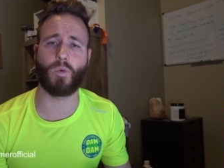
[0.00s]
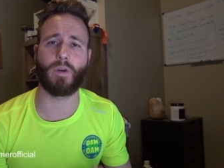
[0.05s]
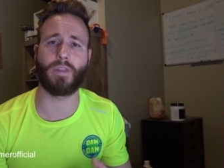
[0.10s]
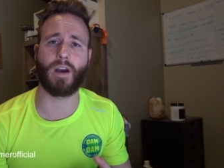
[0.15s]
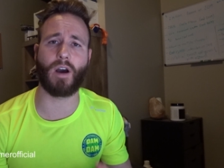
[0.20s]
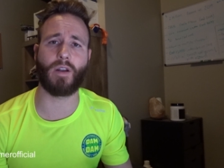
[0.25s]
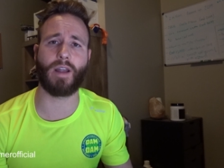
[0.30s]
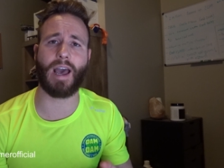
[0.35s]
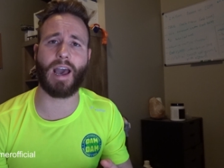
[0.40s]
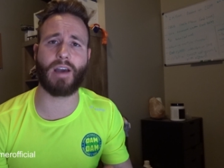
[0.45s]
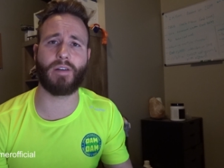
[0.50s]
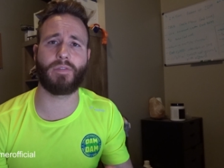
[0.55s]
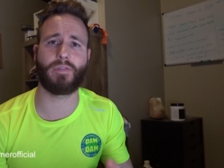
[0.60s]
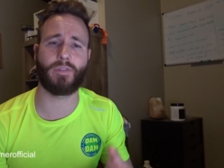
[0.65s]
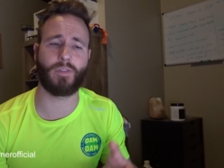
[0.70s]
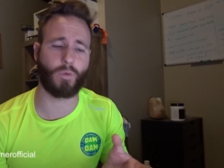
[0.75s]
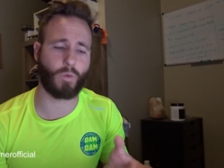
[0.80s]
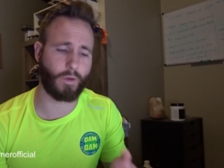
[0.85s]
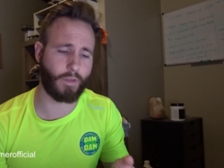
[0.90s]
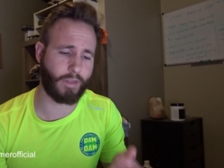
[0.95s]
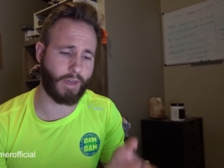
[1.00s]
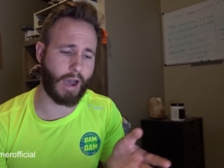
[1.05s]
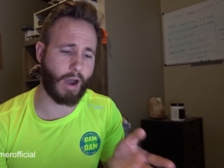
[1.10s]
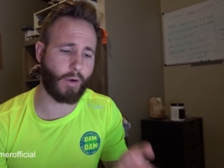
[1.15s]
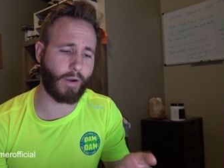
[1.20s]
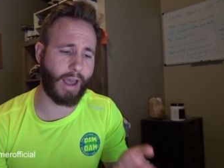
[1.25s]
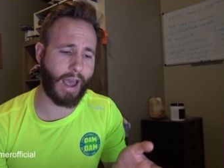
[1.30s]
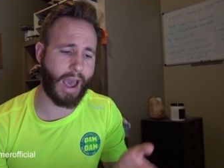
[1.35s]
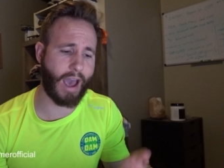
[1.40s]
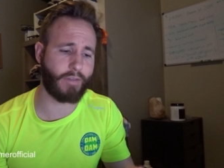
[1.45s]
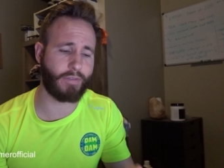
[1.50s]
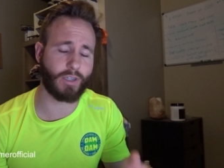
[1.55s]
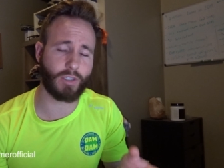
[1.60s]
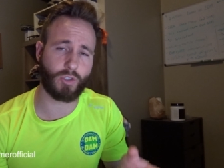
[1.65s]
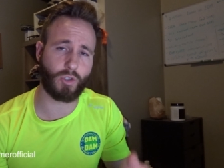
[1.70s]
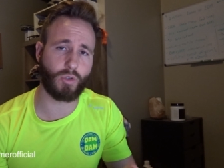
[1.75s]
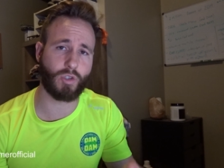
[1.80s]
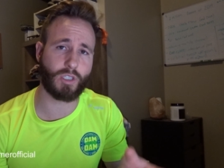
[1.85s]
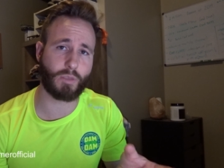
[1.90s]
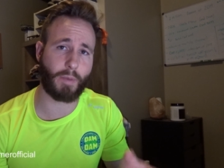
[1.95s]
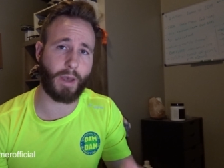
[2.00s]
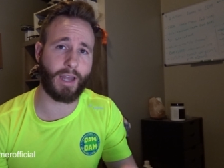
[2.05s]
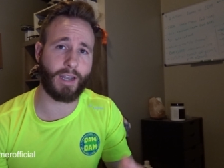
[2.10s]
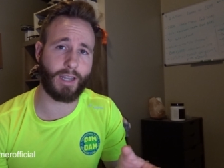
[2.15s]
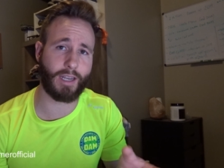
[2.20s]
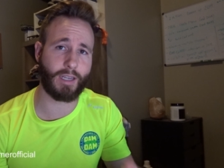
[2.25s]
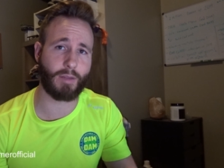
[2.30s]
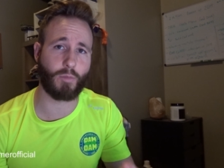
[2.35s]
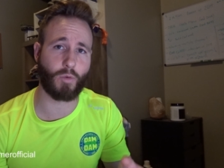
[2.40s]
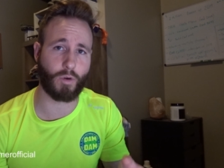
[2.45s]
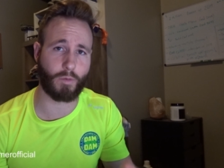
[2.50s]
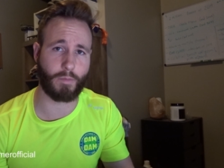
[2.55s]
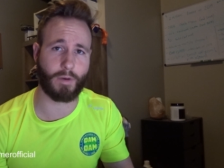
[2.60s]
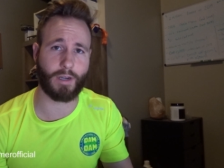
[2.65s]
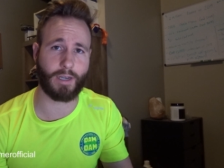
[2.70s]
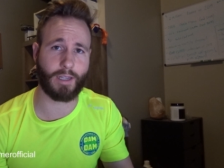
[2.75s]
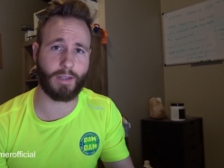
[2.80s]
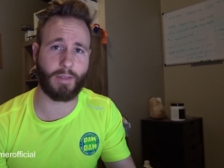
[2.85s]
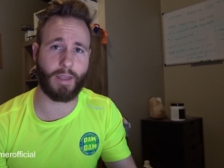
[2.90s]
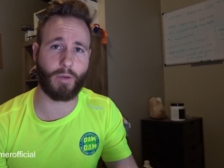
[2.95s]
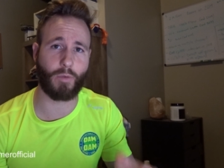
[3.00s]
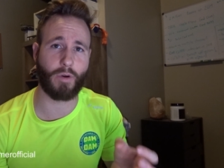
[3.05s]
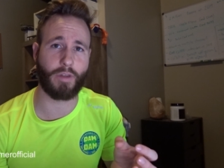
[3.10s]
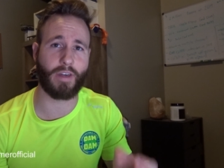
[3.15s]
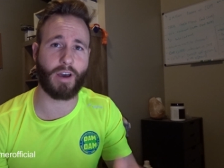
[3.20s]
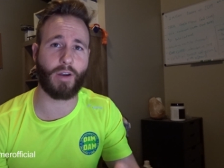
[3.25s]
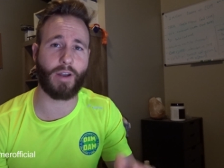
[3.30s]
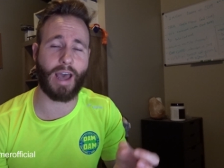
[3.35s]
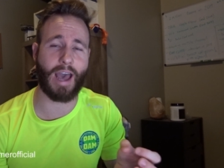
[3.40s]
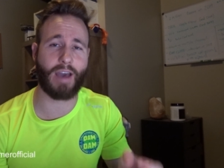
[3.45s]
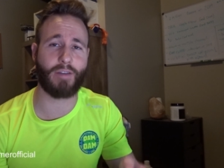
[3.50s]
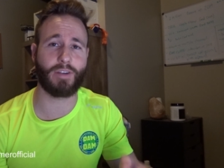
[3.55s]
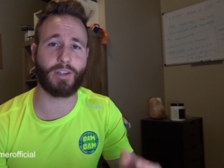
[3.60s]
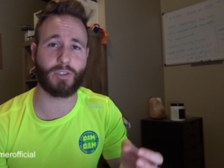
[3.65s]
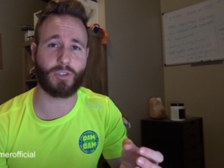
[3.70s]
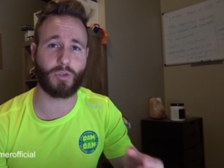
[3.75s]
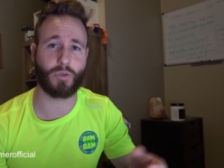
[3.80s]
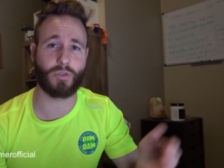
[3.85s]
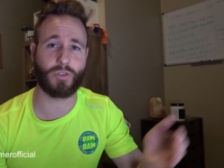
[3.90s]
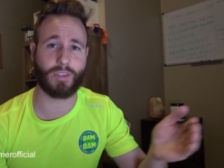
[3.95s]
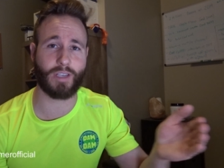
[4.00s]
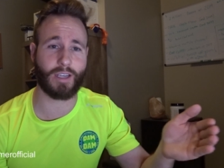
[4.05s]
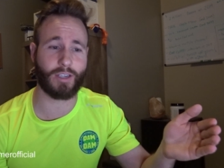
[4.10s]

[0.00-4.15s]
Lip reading: without having to spend any more money and without having to